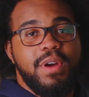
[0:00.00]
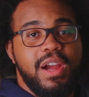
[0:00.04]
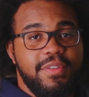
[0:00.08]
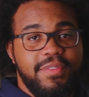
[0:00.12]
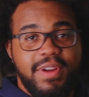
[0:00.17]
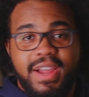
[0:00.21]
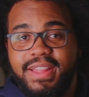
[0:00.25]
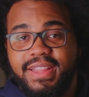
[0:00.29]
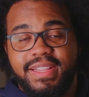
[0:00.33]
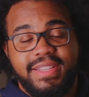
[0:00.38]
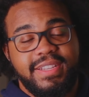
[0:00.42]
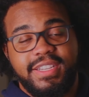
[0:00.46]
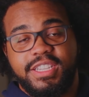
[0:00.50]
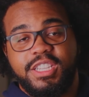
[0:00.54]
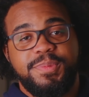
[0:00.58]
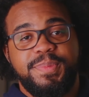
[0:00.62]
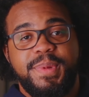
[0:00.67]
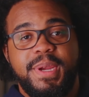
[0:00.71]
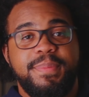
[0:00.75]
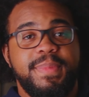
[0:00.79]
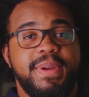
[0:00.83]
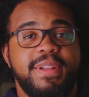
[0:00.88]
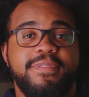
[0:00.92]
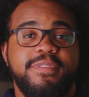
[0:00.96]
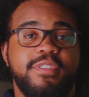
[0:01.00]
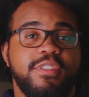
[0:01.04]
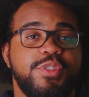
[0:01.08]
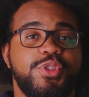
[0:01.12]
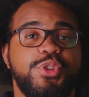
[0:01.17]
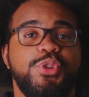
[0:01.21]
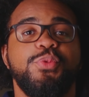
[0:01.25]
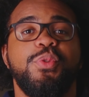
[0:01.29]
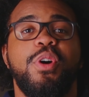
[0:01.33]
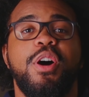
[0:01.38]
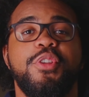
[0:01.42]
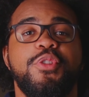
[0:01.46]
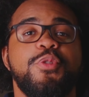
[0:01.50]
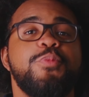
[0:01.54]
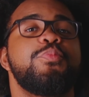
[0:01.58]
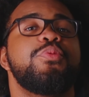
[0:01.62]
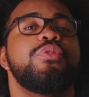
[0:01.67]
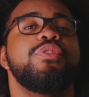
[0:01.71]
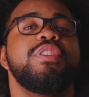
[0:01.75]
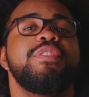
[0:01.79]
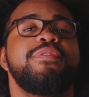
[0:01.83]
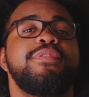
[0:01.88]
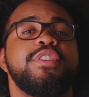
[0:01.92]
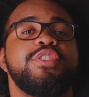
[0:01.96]
I ran this experiment for two other
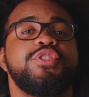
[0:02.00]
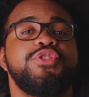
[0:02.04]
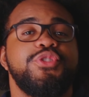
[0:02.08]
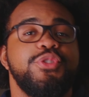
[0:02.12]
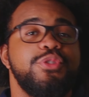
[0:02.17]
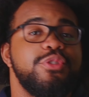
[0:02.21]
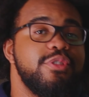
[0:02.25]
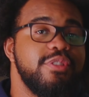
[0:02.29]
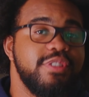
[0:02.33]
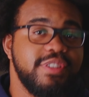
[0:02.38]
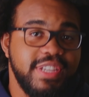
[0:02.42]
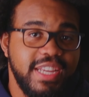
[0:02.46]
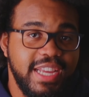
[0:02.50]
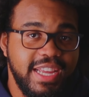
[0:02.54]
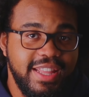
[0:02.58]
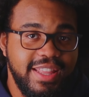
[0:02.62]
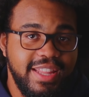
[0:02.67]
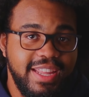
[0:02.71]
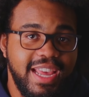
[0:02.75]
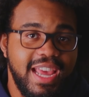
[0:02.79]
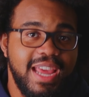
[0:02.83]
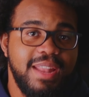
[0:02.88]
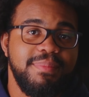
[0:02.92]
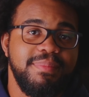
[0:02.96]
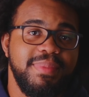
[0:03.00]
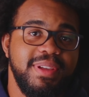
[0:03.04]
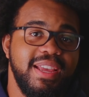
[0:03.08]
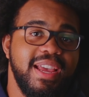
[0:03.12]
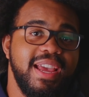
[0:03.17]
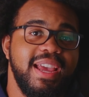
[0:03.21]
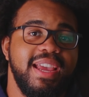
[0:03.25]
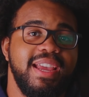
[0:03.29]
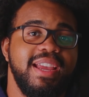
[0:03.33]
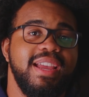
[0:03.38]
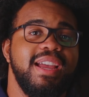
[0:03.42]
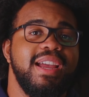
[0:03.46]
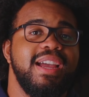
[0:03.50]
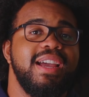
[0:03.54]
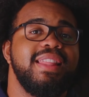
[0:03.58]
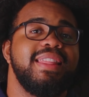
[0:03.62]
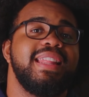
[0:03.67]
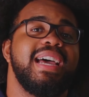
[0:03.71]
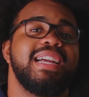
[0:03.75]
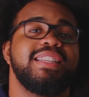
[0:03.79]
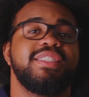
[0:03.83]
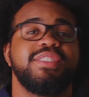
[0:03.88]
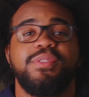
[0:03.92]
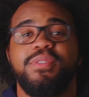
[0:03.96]
prolific shooters in the NBA.
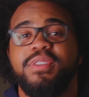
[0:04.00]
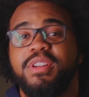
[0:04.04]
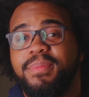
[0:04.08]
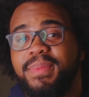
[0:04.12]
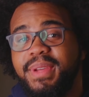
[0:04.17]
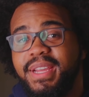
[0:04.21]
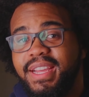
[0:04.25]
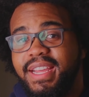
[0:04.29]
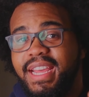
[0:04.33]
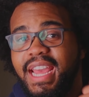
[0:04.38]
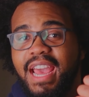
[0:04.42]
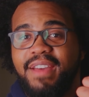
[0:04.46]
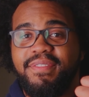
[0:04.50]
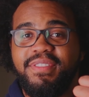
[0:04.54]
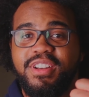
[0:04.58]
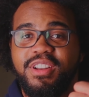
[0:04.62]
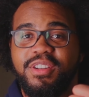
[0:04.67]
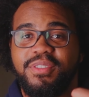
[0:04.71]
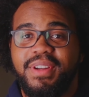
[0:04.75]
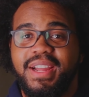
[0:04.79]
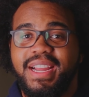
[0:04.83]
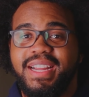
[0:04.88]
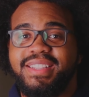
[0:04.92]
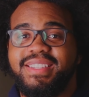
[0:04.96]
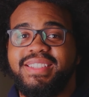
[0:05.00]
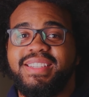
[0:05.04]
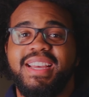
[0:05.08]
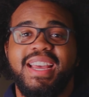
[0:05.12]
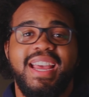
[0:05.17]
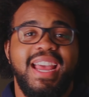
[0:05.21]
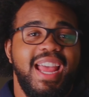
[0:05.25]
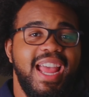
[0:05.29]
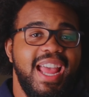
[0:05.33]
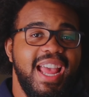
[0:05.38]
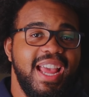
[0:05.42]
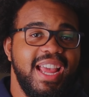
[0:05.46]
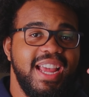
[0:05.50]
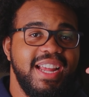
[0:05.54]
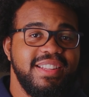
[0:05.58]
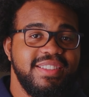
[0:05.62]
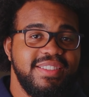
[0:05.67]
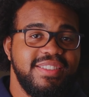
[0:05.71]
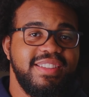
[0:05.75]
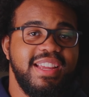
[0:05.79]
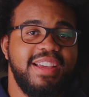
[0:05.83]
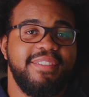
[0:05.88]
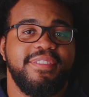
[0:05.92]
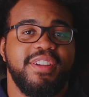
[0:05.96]
That's going to be Kevin Durant and
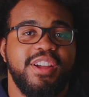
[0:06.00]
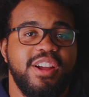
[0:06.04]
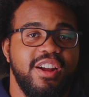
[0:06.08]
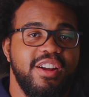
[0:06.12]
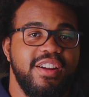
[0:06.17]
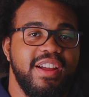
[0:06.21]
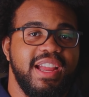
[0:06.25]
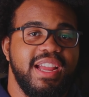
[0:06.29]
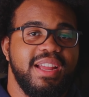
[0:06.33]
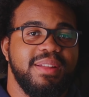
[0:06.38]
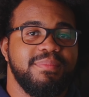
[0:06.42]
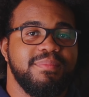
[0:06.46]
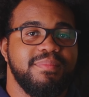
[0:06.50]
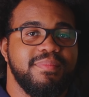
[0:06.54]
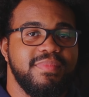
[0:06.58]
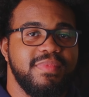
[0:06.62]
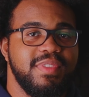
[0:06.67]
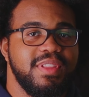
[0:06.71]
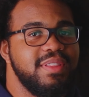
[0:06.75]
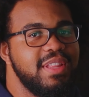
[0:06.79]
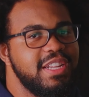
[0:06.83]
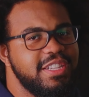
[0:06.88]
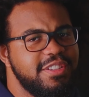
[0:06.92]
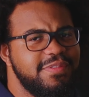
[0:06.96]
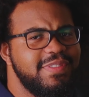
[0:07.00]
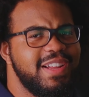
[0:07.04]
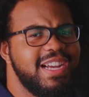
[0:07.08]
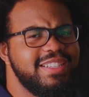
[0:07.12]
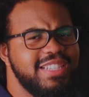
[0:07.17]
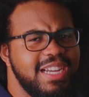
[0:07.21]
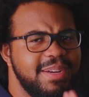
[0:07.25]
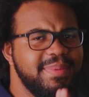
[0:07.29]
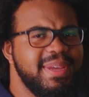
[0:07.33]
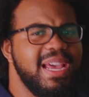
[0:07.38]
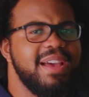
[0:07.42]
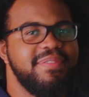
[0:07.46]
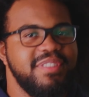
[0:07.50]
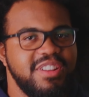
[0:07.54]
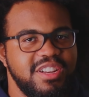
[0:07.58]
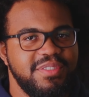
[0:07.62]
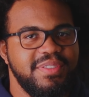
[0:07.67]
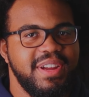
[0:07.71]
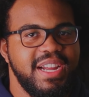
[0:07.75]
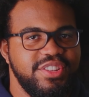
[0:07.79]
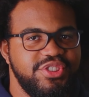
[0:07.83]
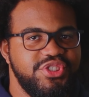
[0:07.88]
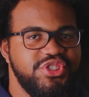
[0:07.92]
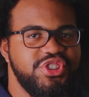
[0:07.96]
Steph Curry. Let's flash up Kevin
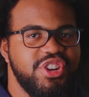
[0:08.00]
Durant's